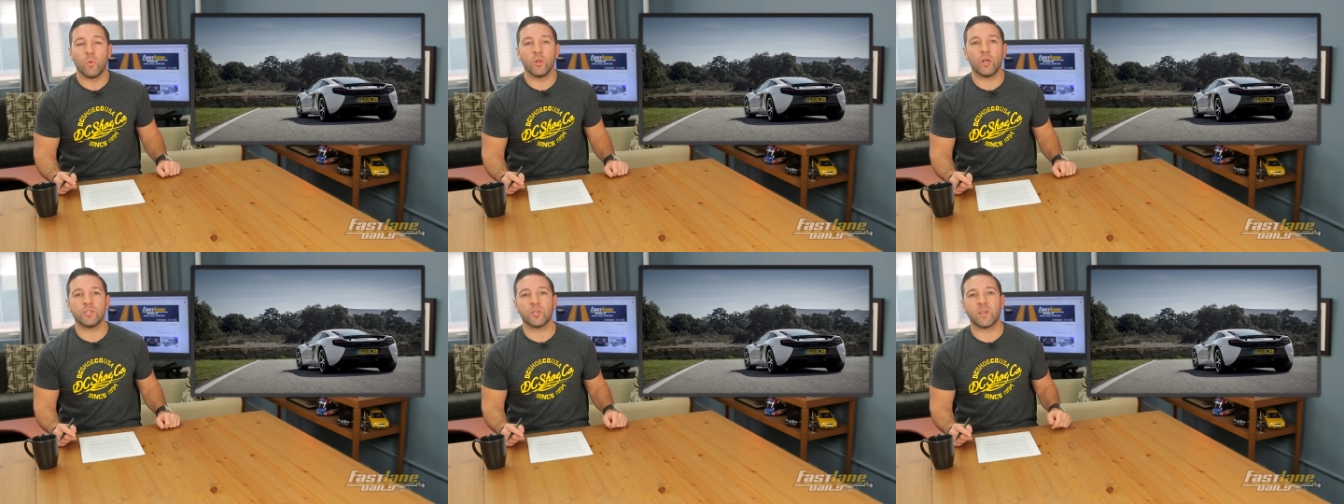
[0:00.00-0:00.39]

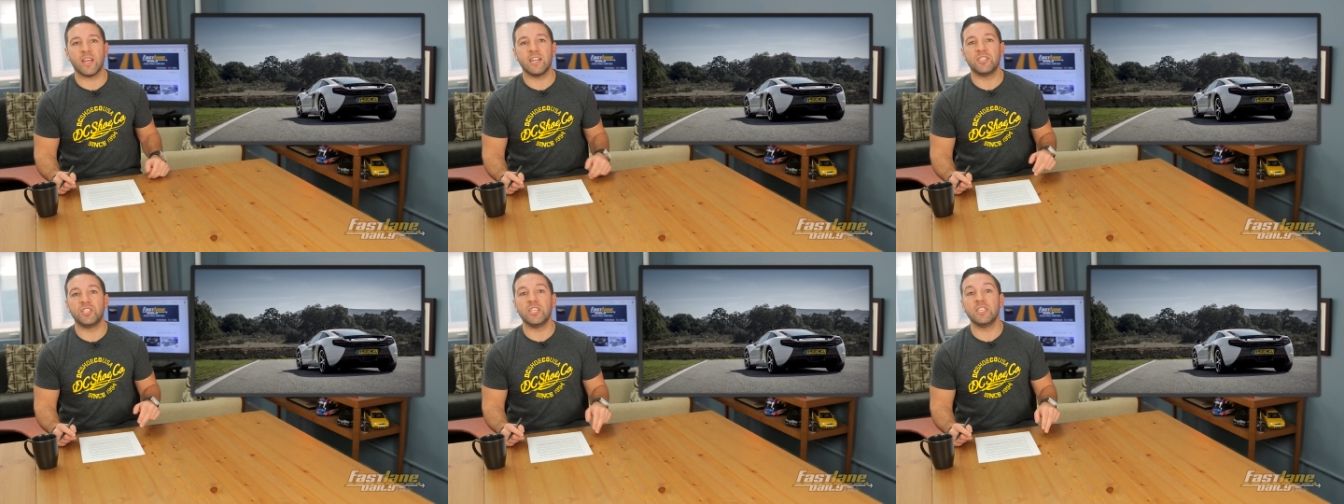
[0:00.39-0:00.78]
will also
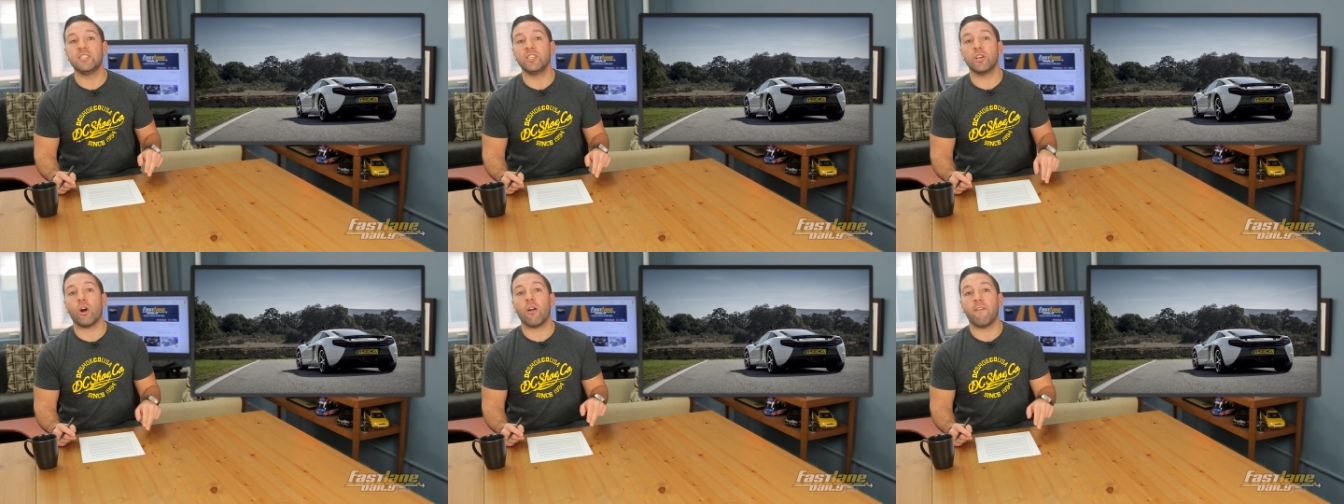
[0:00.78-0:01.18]
get a
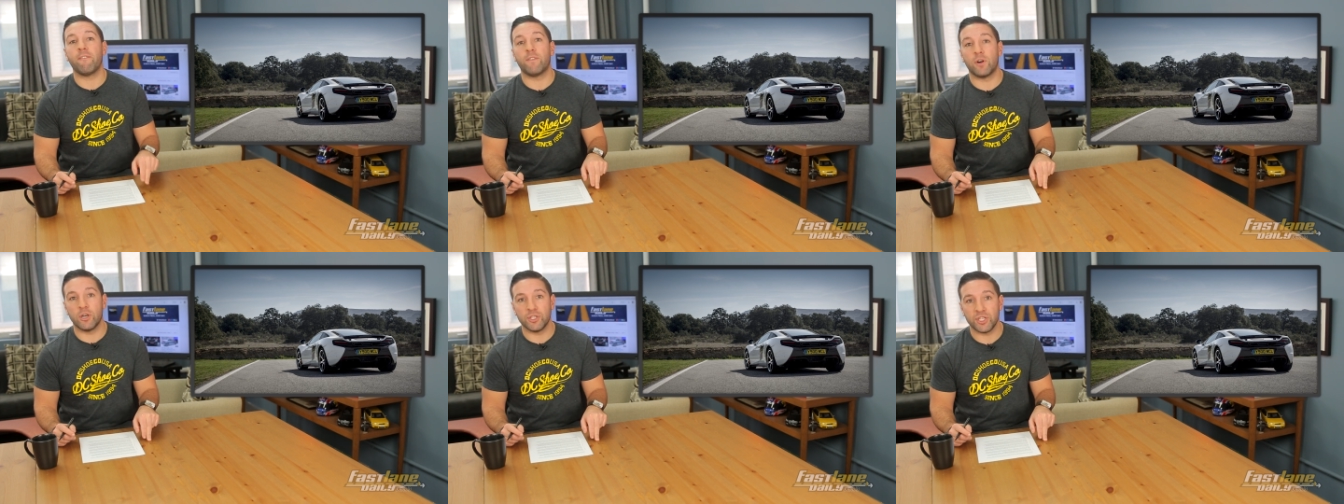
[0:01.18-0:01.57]

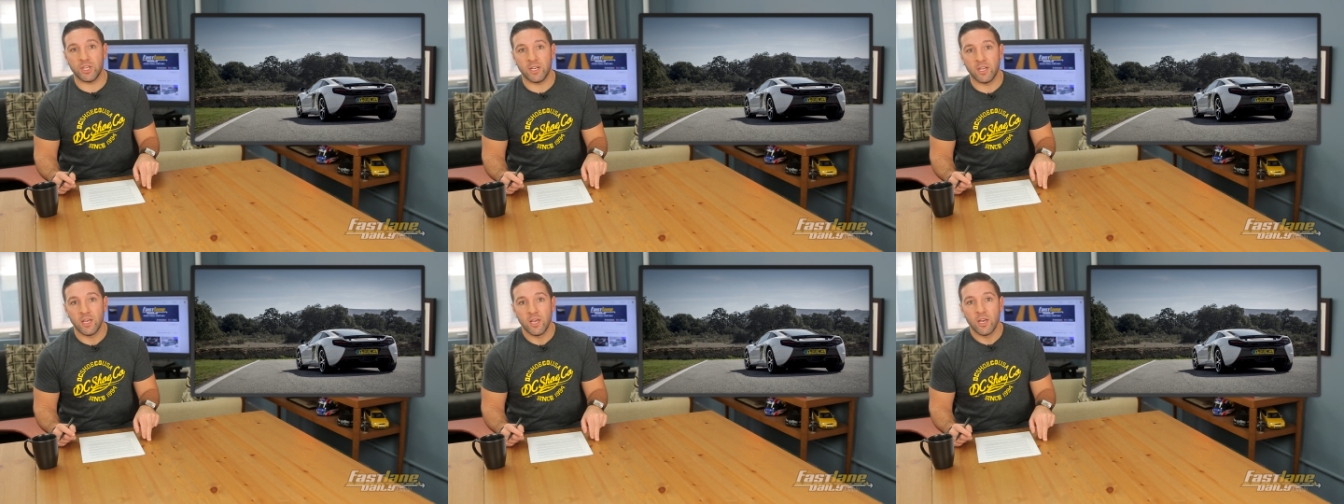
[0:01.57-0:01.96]
GTR
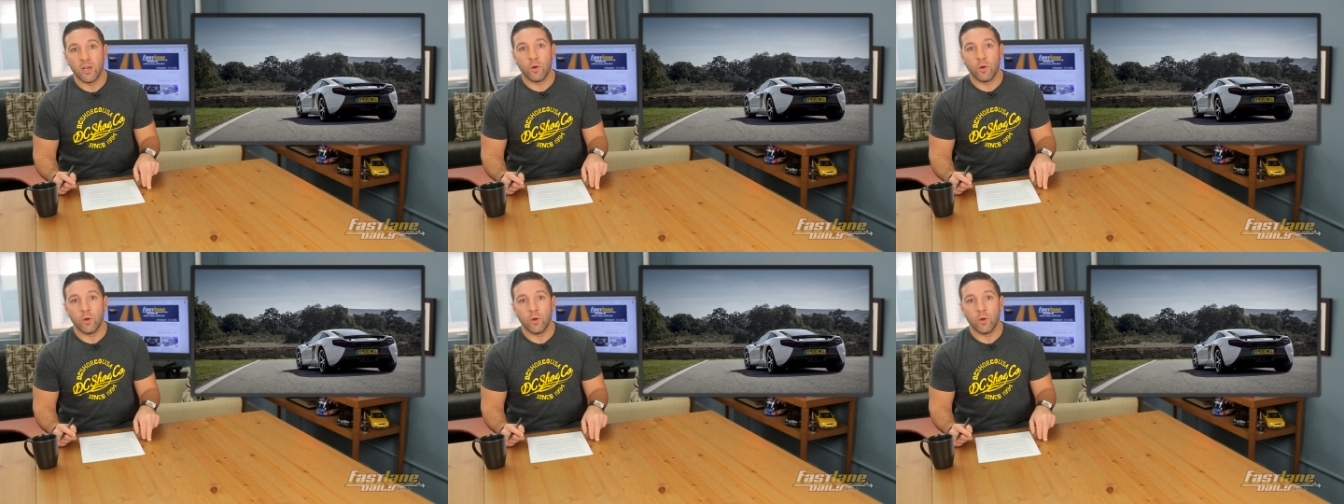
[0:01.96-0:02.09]
version